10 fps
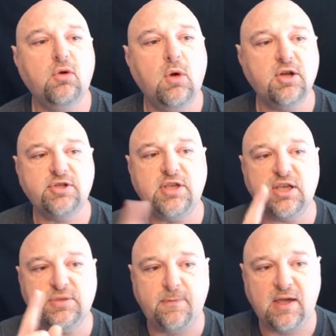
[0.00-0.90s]
where it
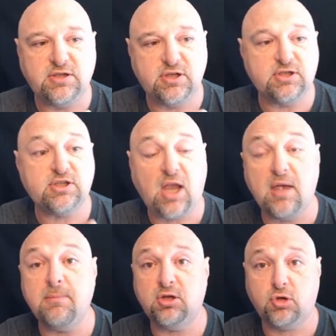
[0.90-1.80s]
says Faces
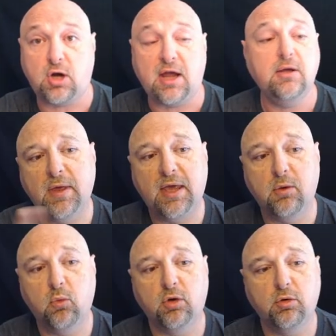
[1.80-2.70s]
Timing Track,
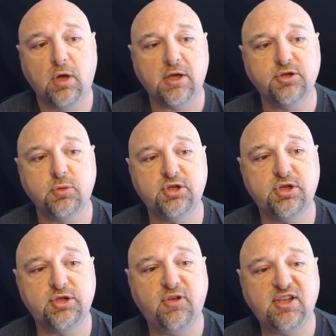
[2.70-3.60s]
and we'll uh, switch
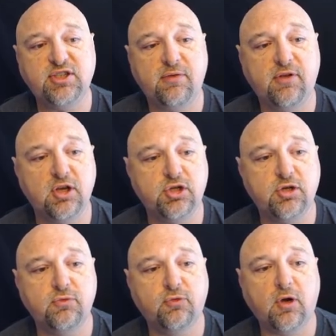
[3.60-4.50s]
this face
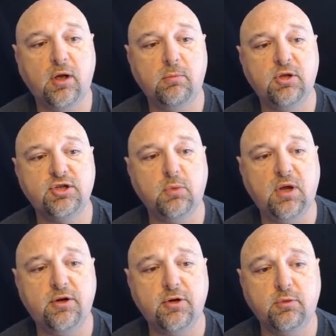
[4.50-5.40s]
definition from this
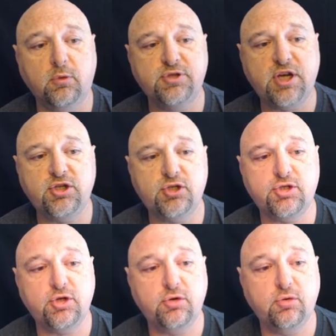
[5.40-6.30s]
rendered, we'll change it
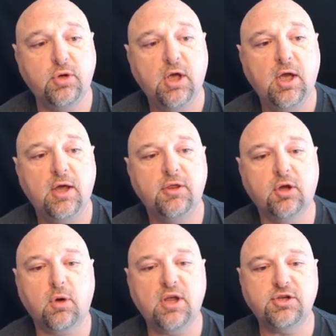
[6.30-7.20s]
to the
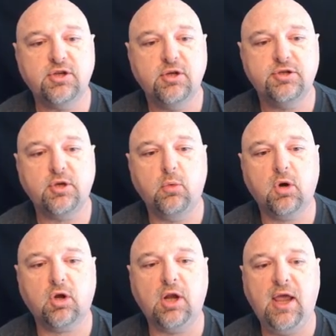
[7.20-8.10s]
Grinch. So
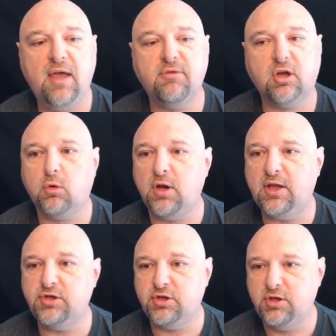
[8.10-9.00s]
we're gonna have the
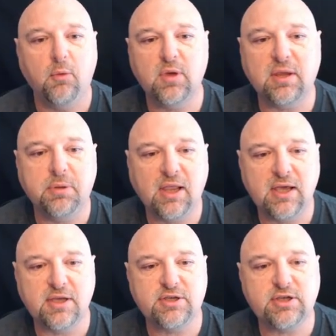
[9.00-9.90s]
Grinch, we can
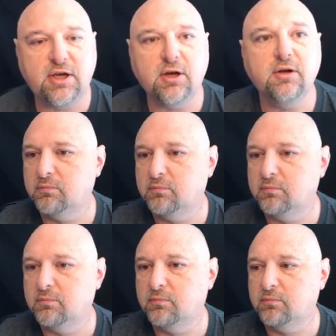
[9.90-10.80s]
play this here.
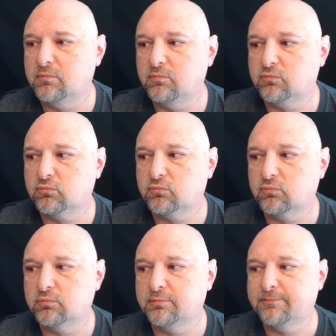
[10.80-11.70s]
There they
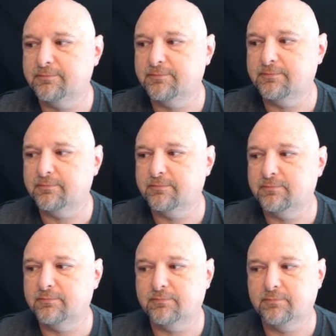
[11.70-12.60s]
go again
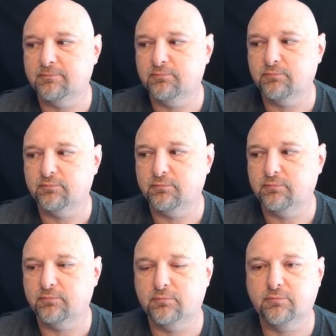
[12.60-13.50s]
year after
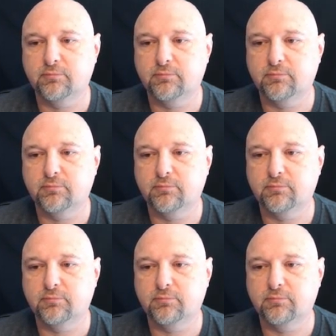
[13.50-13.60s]
year.